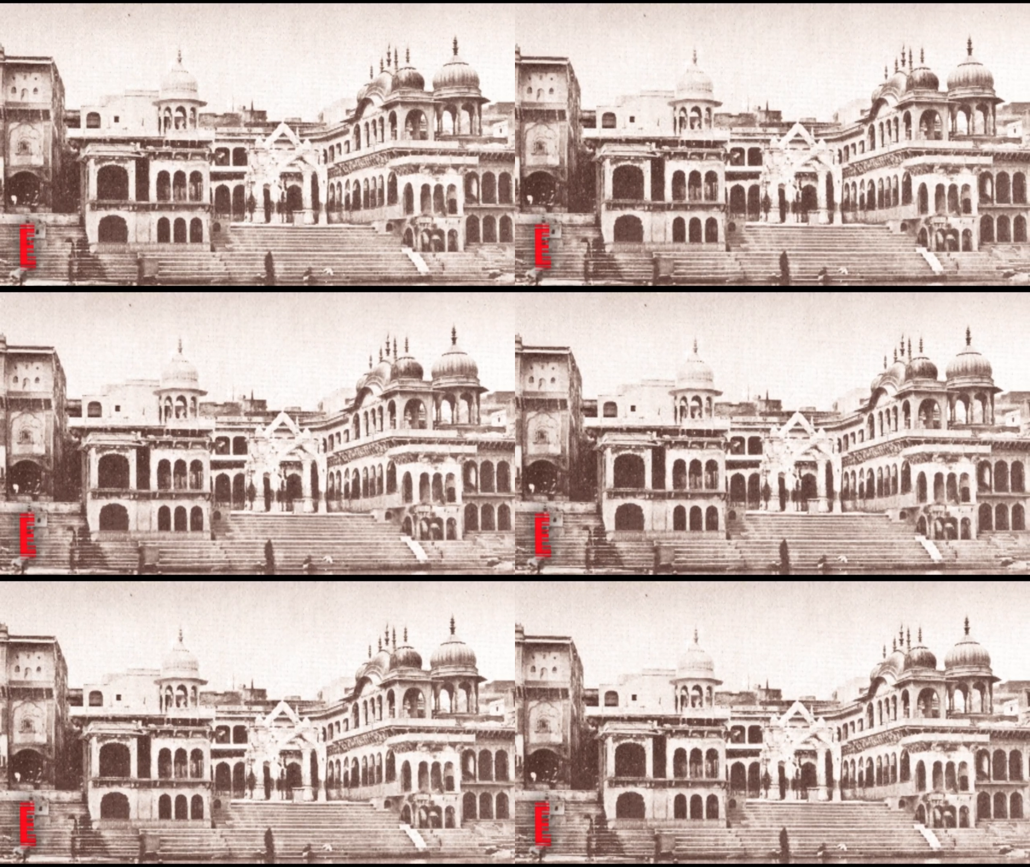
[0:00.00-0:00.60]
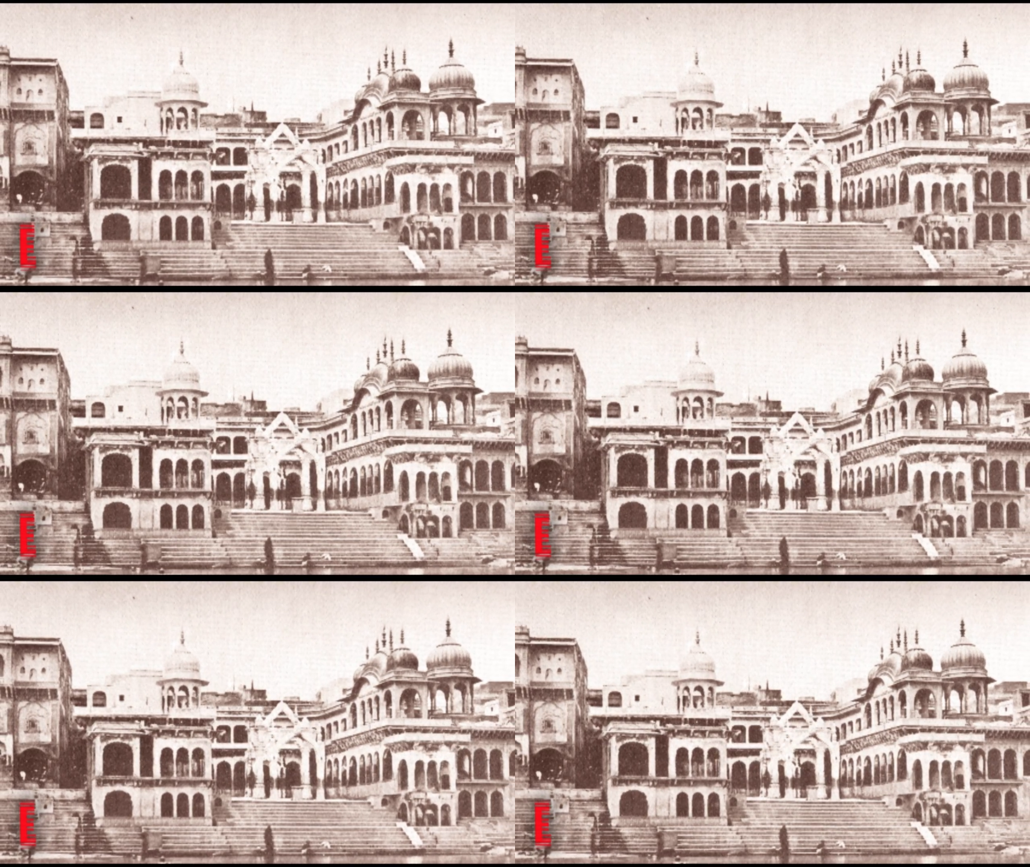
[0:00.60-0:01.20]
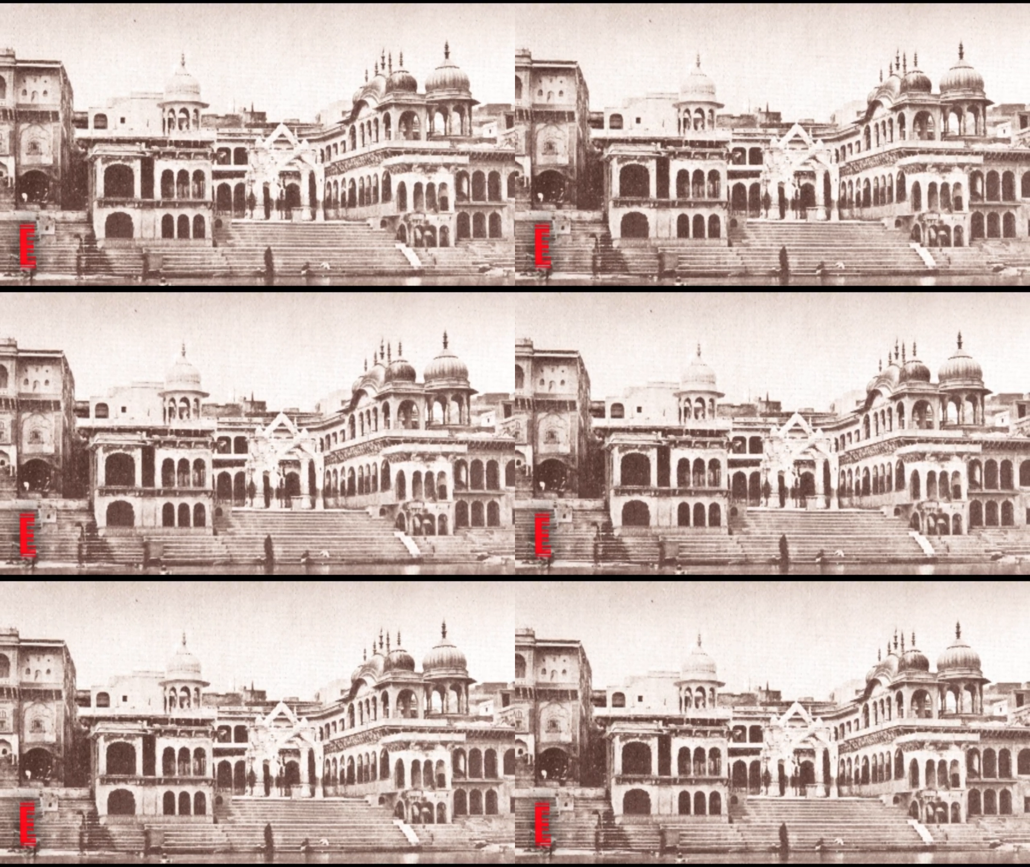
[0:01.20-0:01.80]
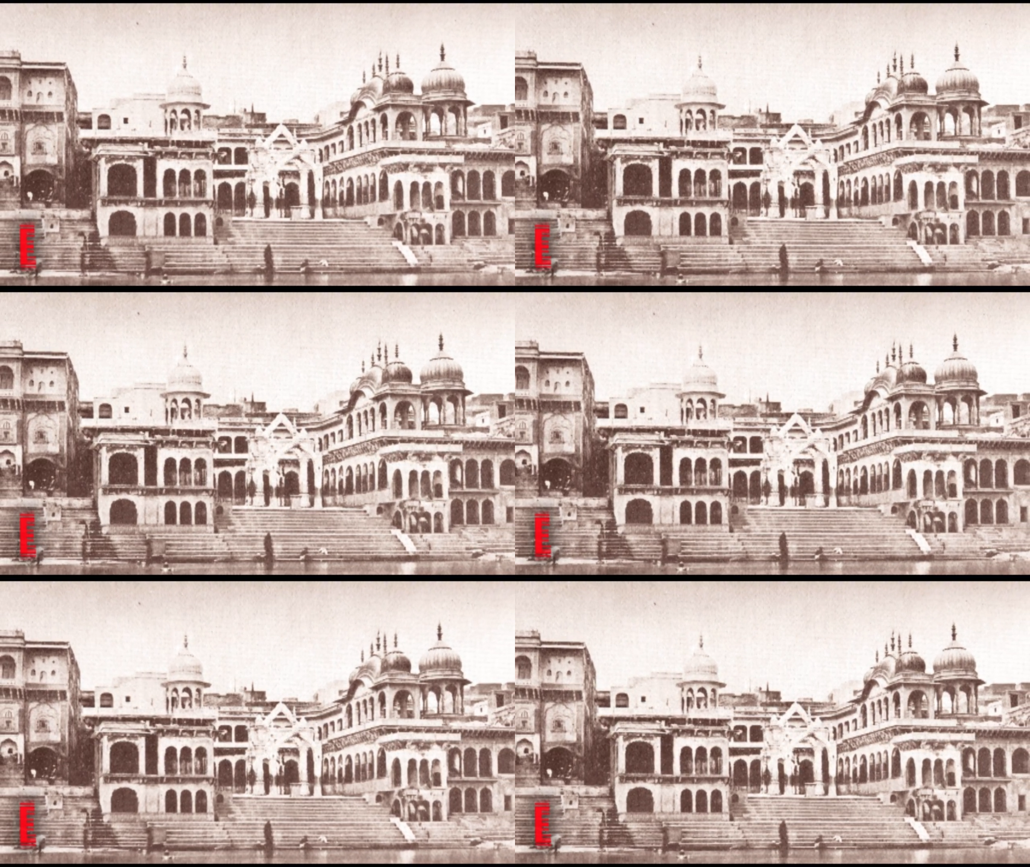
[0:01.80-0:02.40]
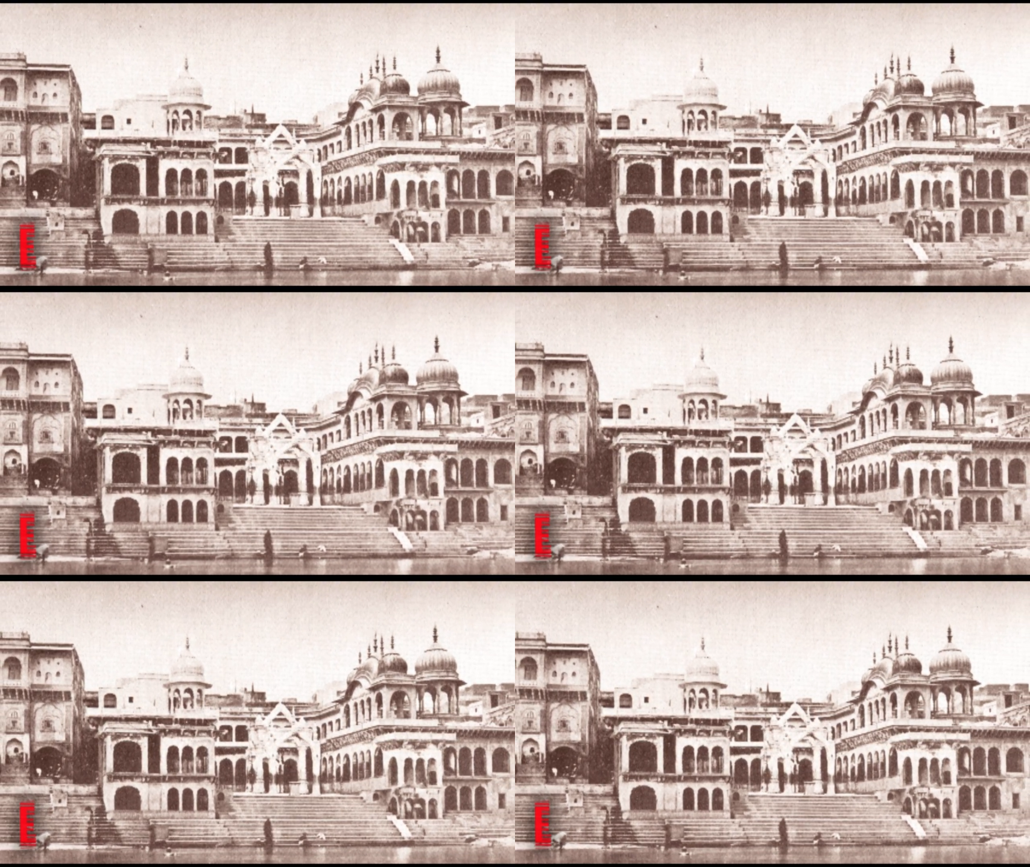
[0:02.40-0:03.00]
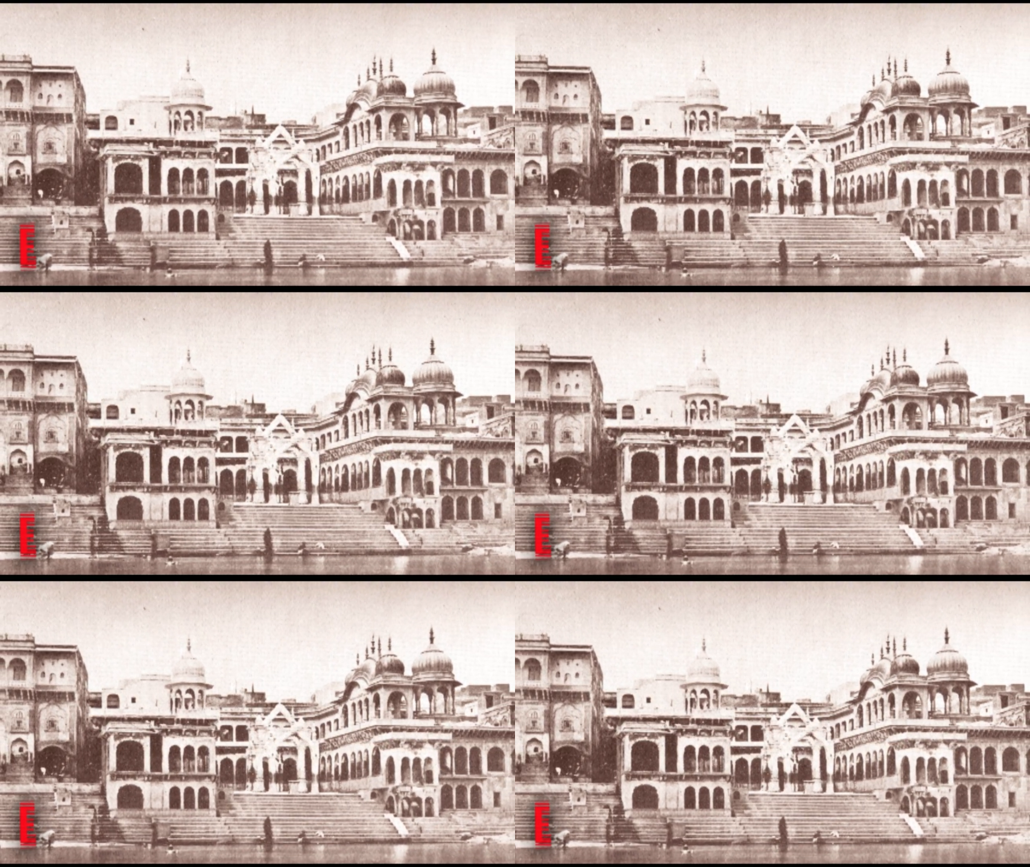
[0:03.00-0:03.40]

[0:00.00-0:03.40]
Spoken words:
(no speaker visible)